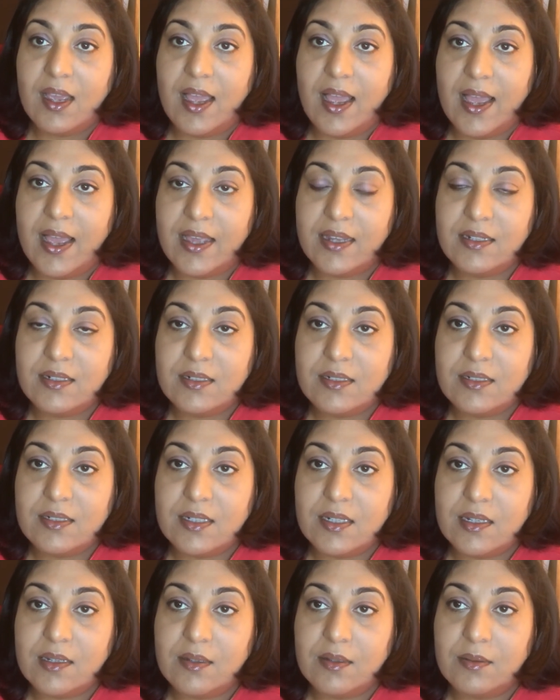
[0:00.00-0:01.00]
and
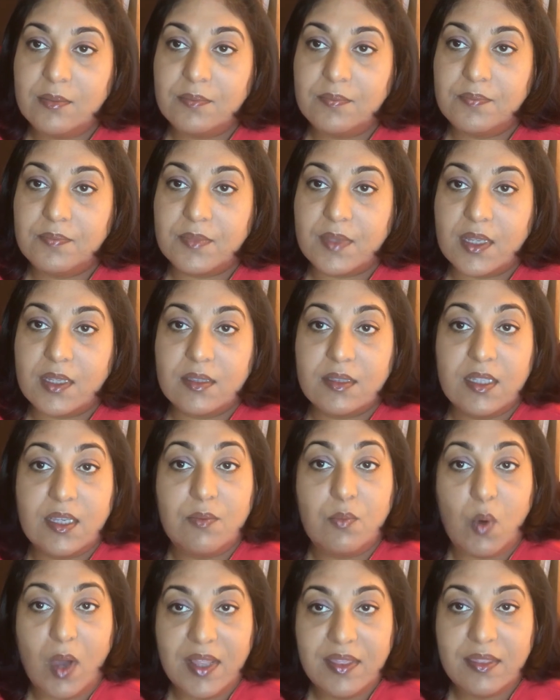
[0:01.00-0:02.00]
the
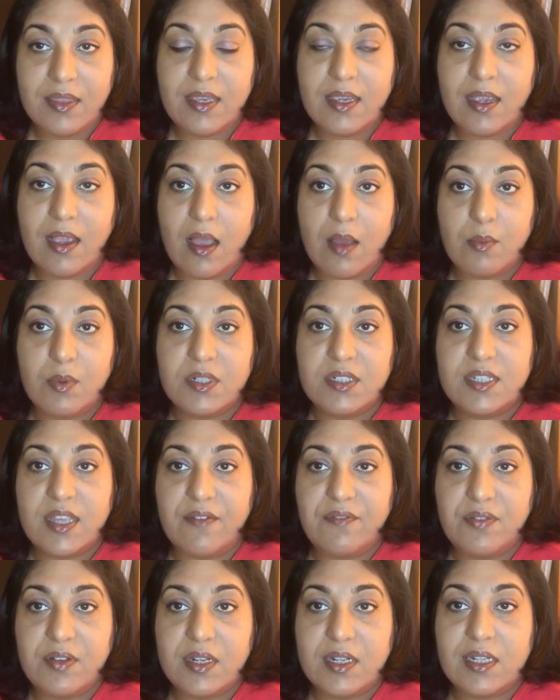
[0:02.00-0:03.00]
one thing I would
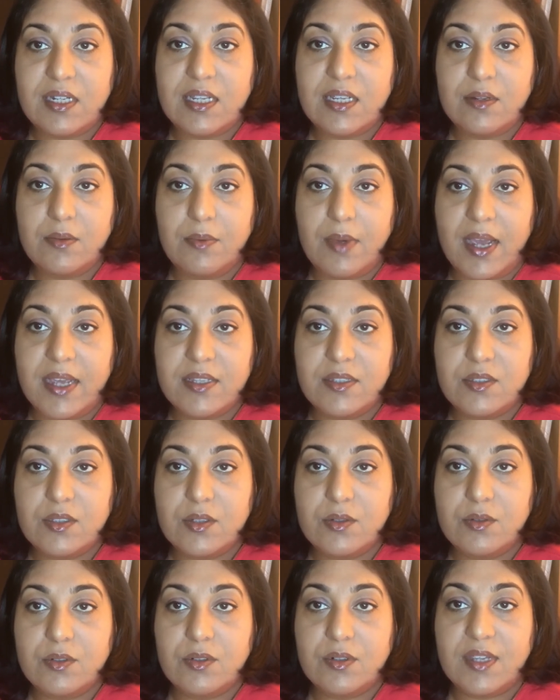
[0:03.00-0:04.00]
definitely advise
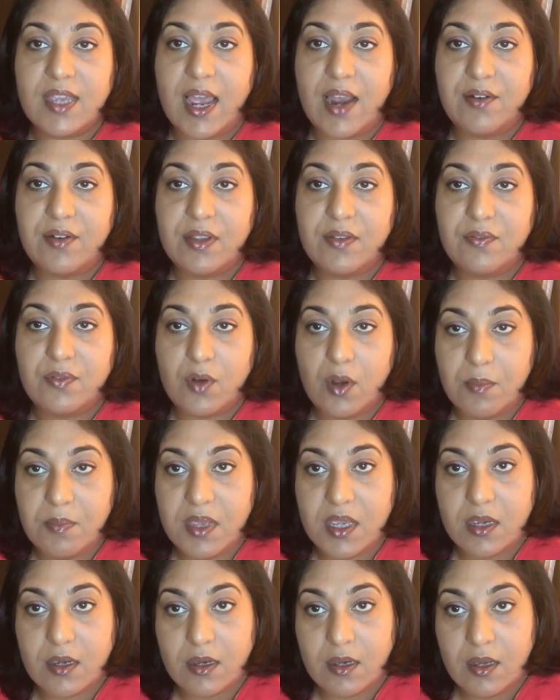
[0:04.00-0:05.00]
you to carry from
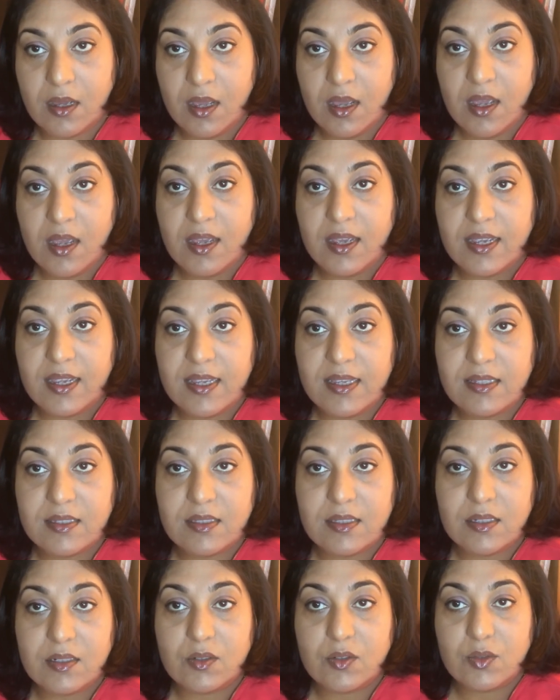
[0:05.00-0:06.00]
here
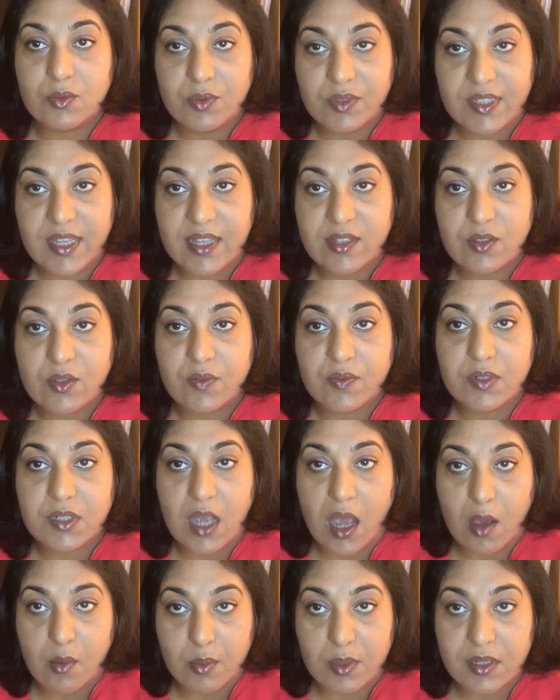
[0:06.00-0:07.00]
is 2 sets of
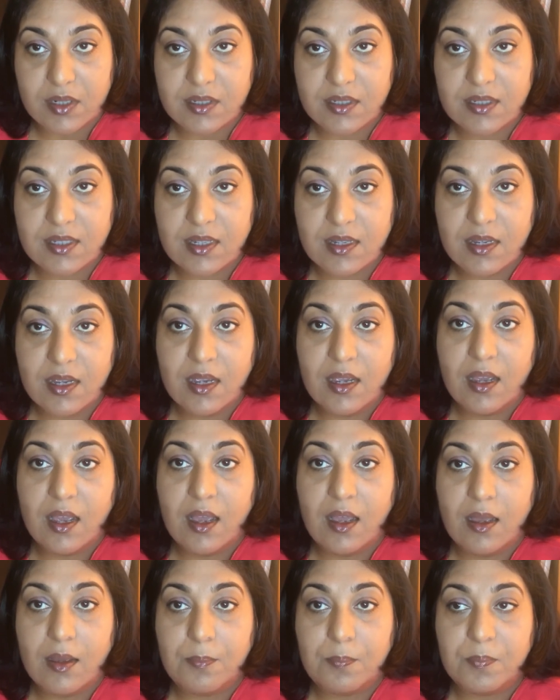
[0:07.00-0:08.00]
towels.
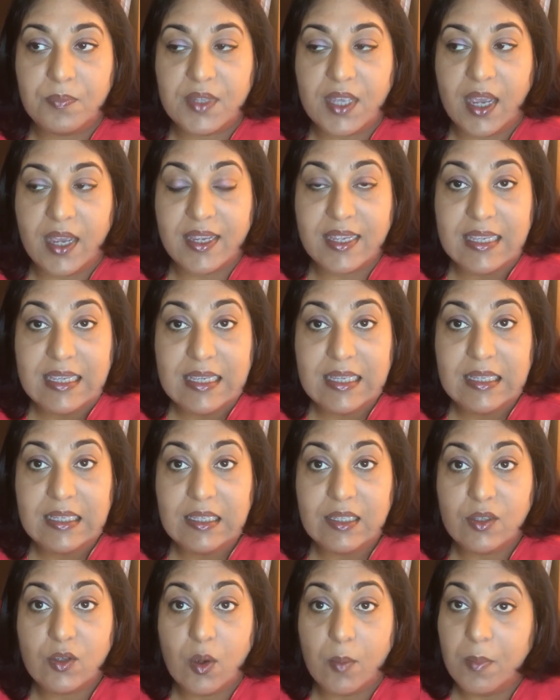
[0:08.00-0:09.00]
I.e.
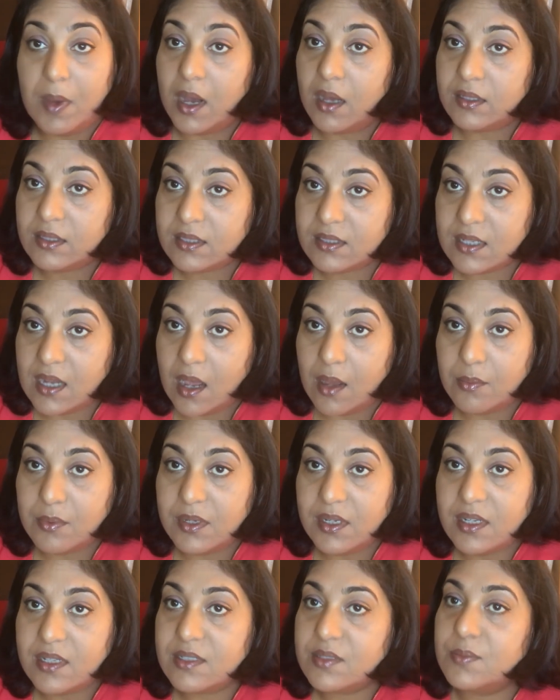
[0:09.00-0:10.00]
your bath
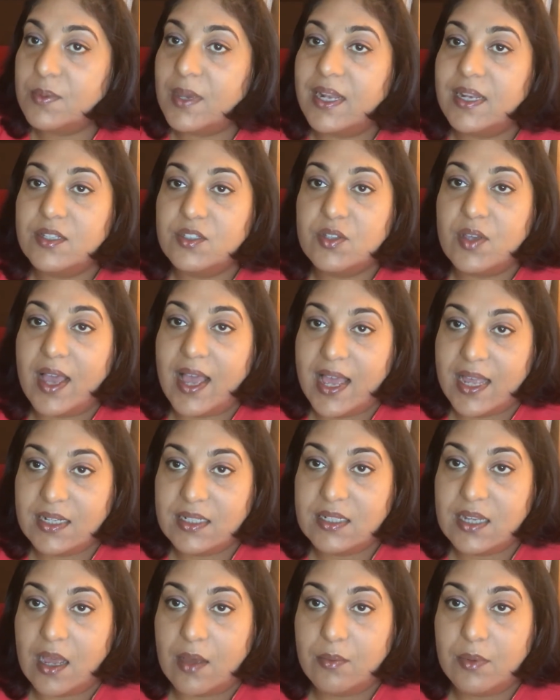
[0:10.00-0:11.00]
towel as well as your
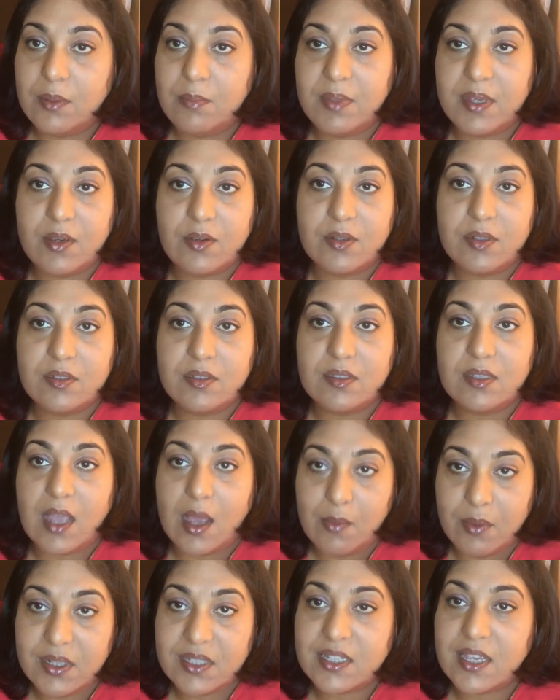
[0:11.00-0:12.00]
hand towel, because
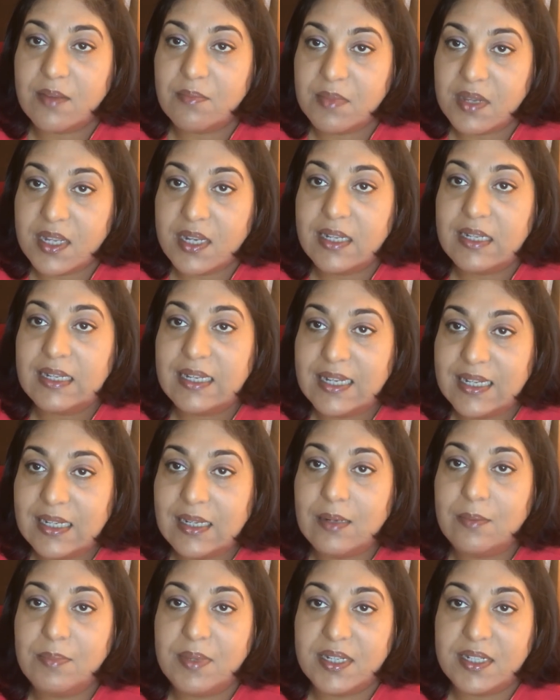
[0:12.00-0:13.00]
towels can be a
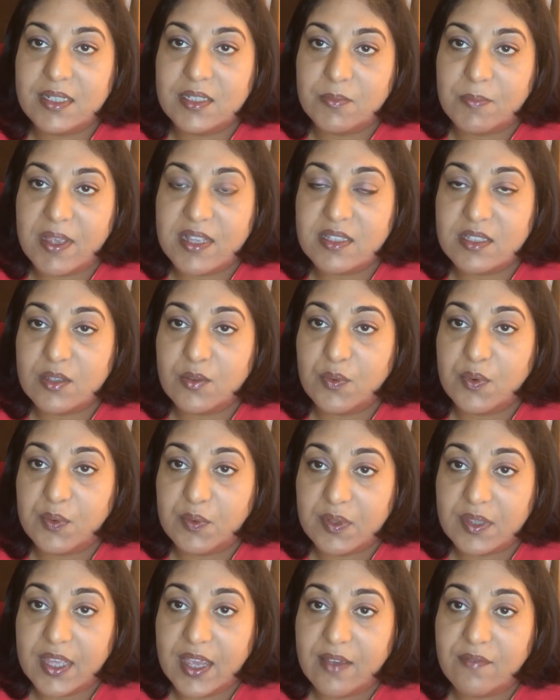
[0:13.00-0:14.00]
little bit expensive
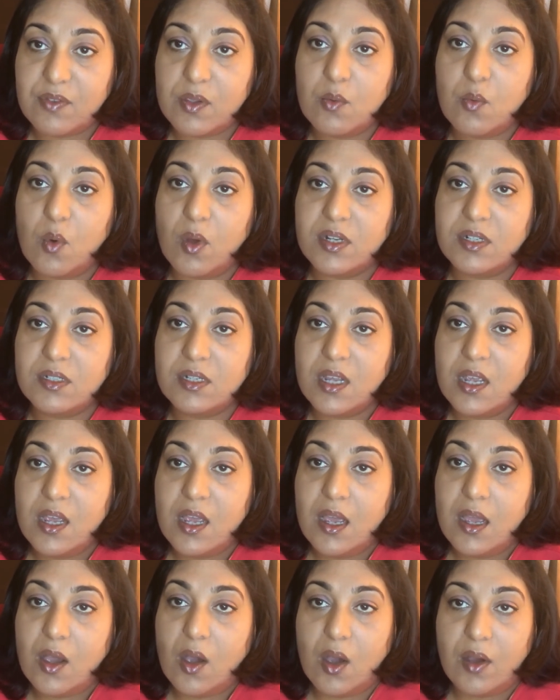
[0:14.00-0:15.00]
over there if you want
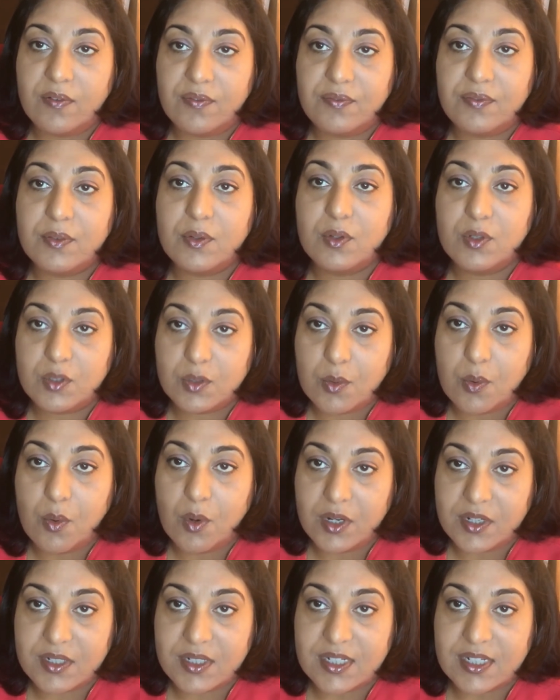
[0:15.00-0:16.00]
of good
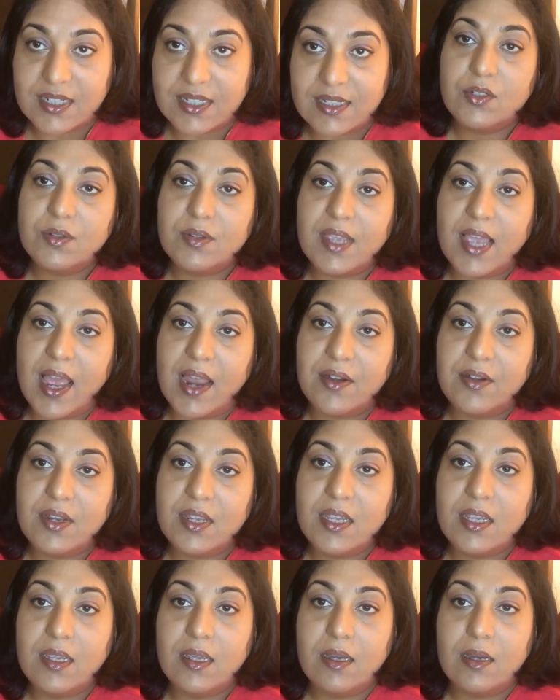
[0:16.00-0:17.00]
quality. You
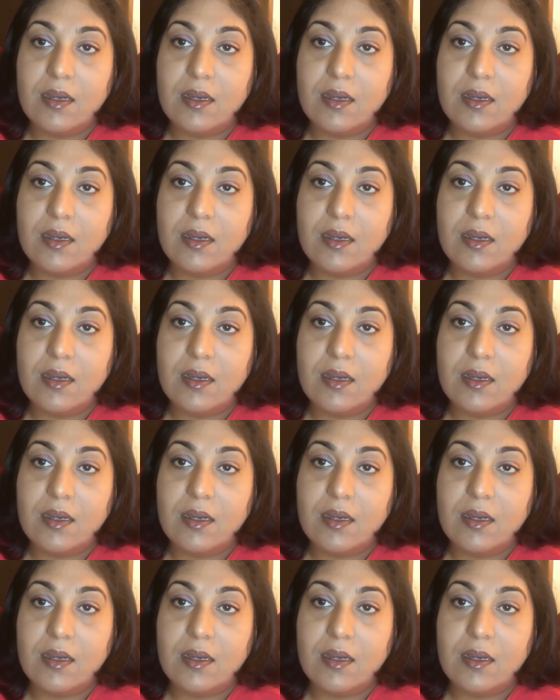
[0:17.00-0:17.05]
carry